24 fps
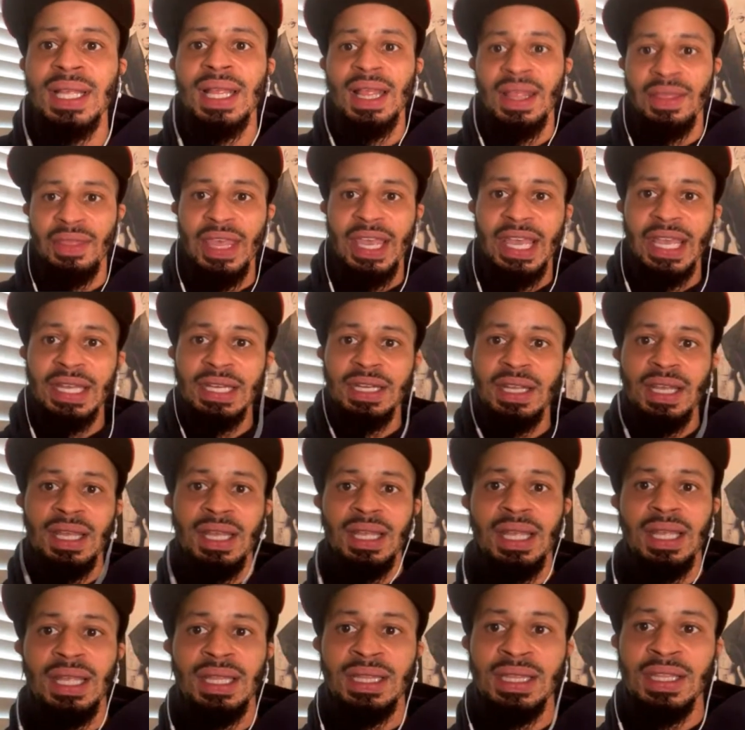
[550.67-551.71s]
than
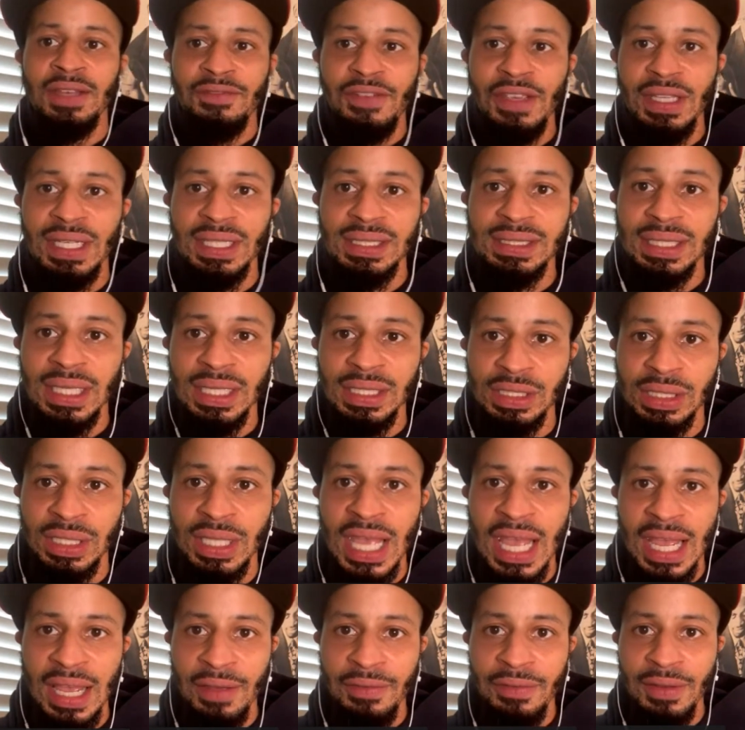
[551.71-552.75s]
the Phoenix Suns
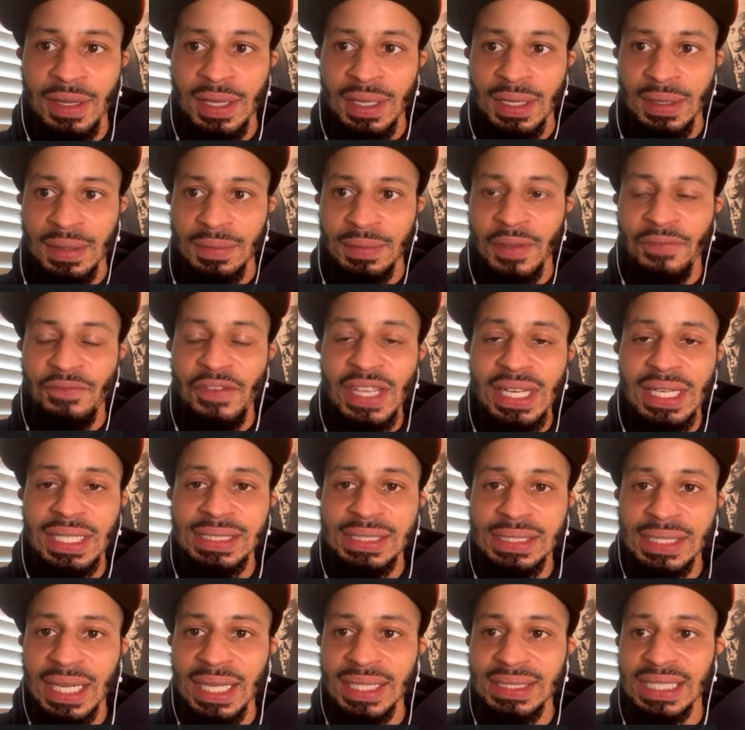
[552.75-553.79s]
have. The Phoenix
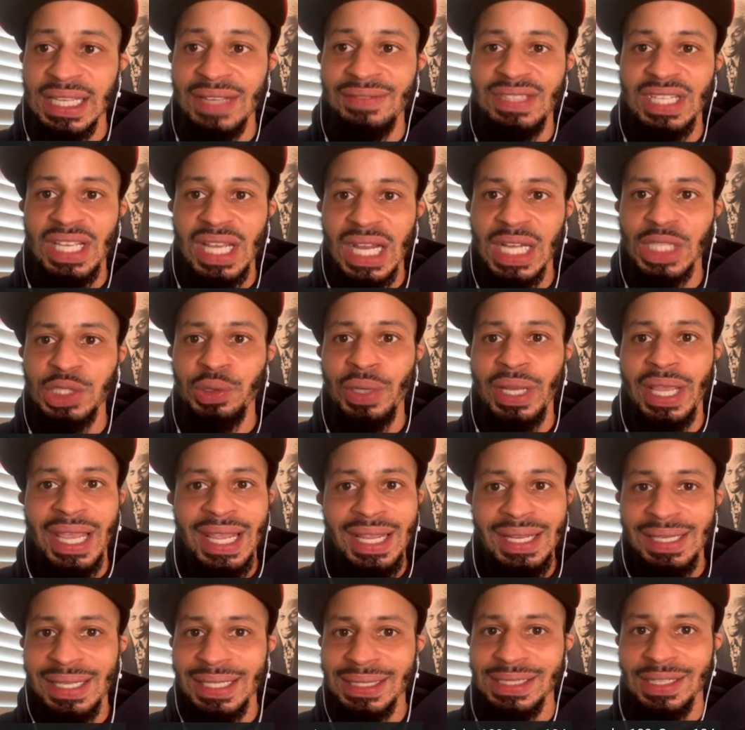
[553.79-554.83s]
Suns, if DeAndre
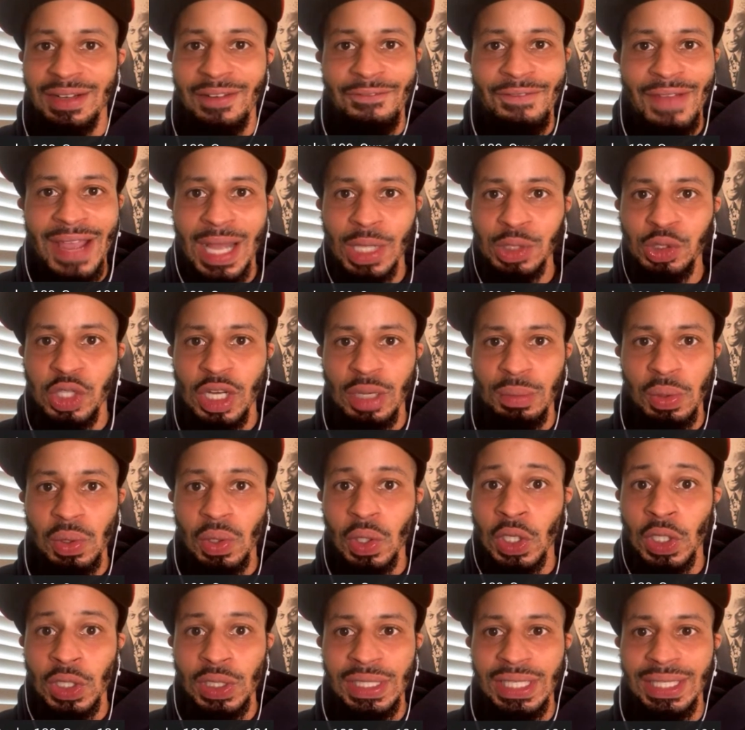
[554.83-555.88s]
Ayton gets into foul trouble
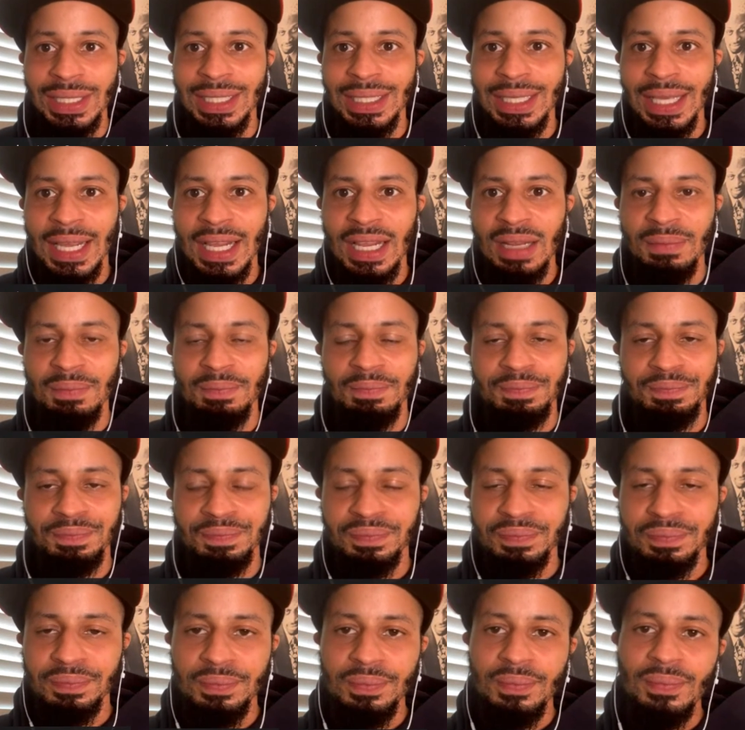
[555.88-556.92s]
early in the game,
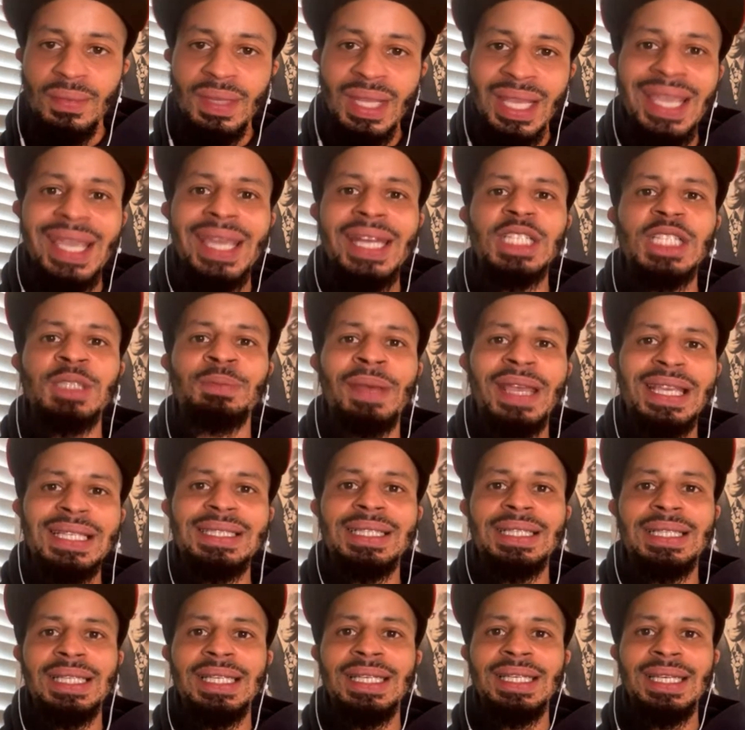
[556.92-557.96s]
it is
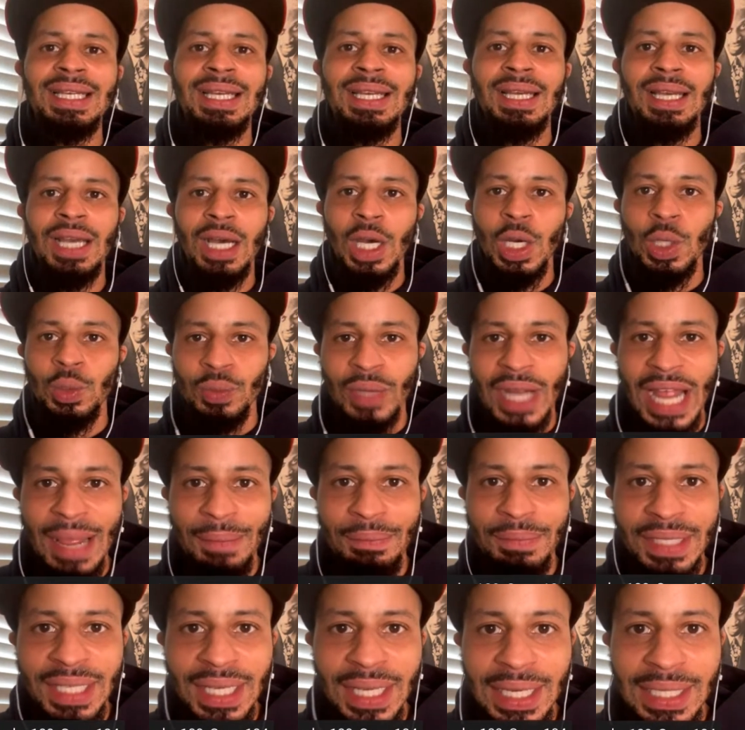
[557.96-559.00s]
basically a wrap
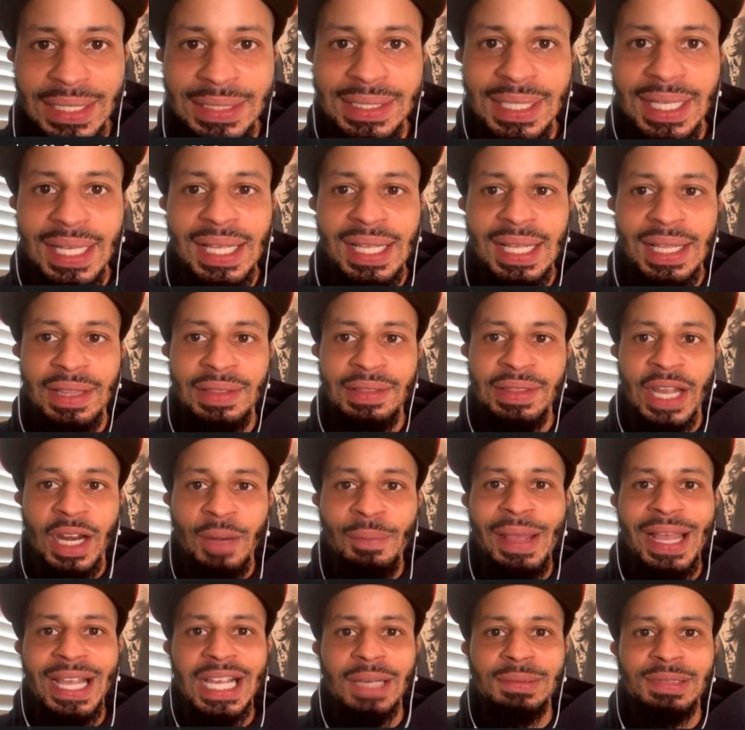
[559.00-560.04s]
because their
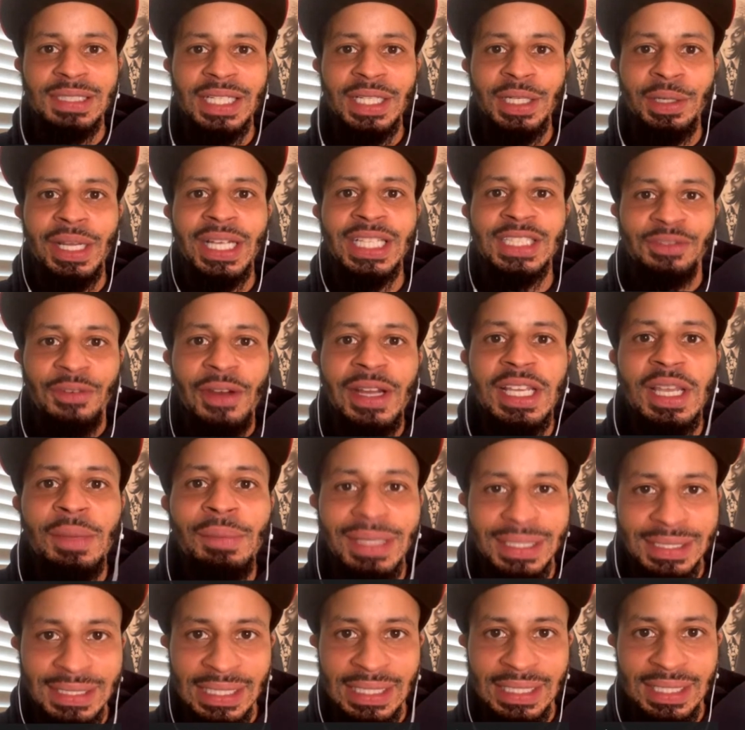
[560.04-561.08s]
backup center is Frank
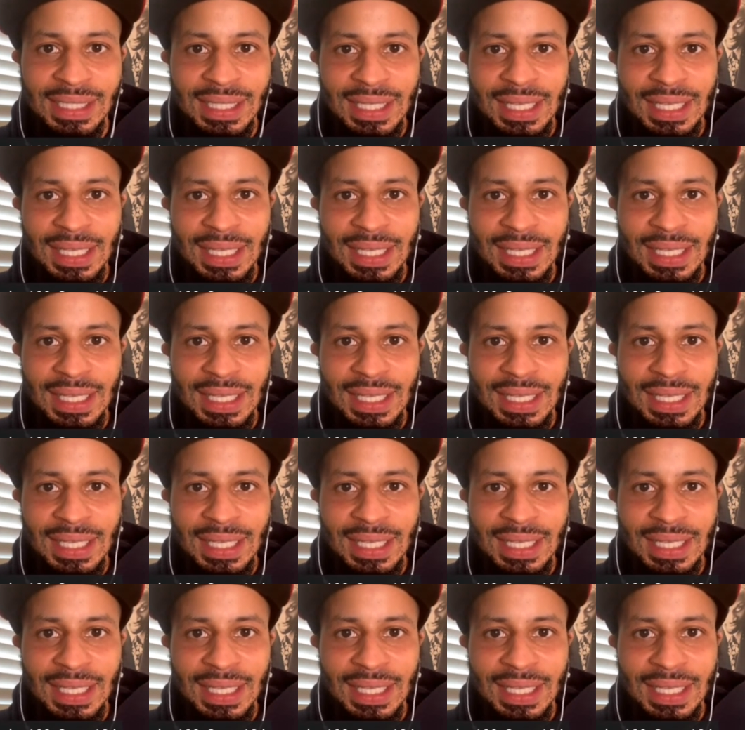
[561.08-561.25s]
Kaminsky.